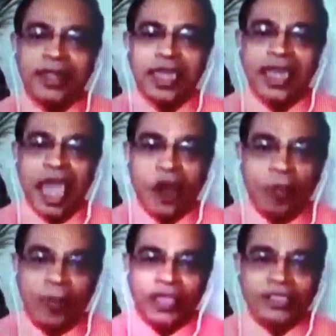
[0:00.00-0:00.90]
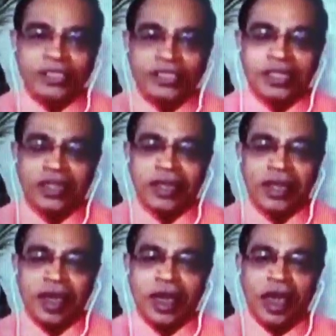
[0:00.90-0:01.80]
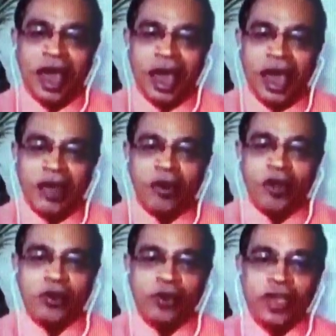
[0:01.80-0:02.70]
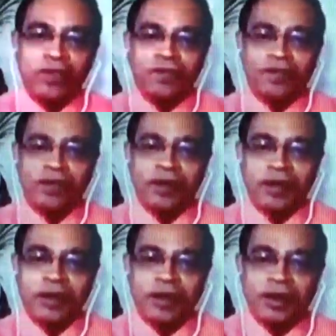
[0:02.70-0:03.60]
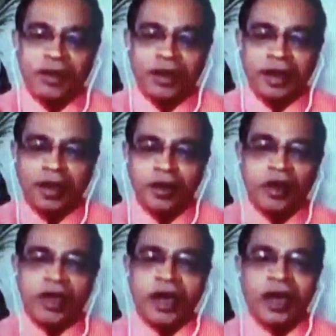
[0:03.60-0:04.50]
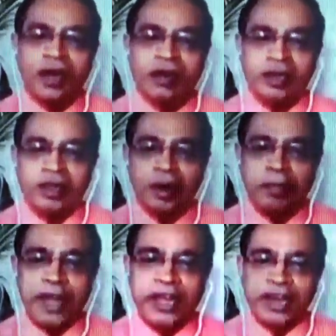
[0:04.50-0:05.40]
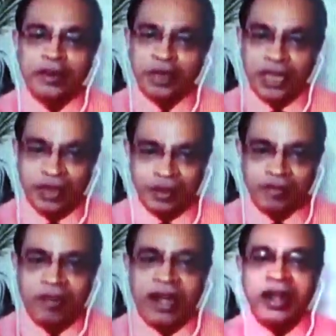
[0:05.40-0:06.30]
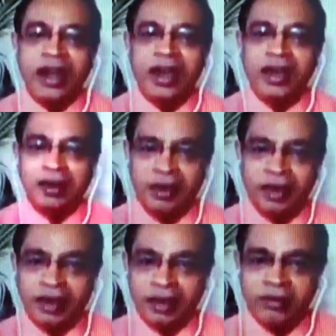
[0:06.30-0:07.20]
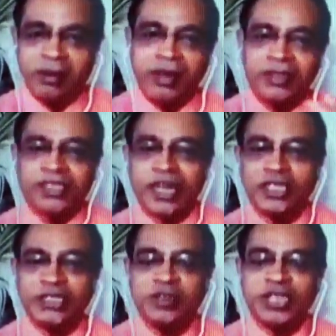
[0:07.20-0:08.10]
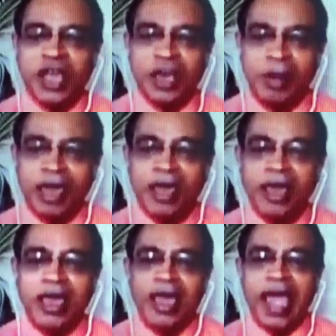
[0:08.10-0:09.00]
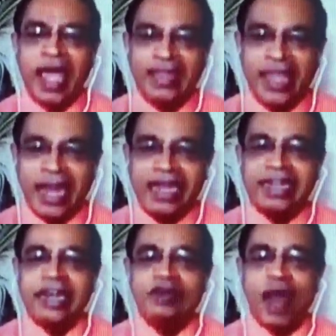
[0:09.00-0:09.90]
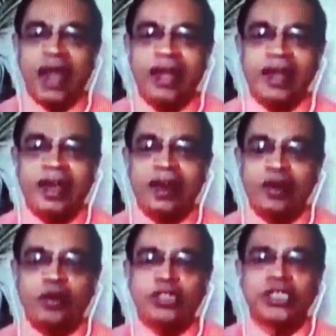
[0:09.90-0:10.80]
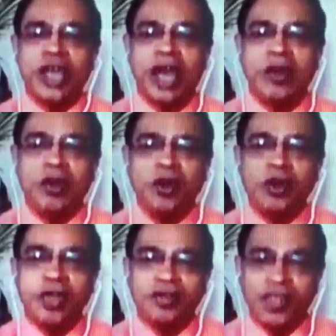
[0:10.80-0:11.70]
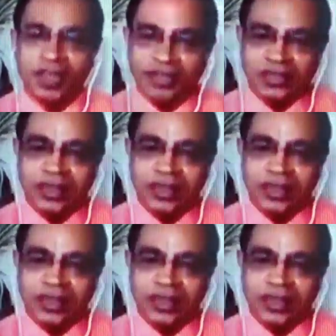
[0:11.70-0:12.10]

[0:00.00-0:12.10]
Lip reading: The canopies are to give good beating to the wind surges which are coming, and the intertwined roots are going to give the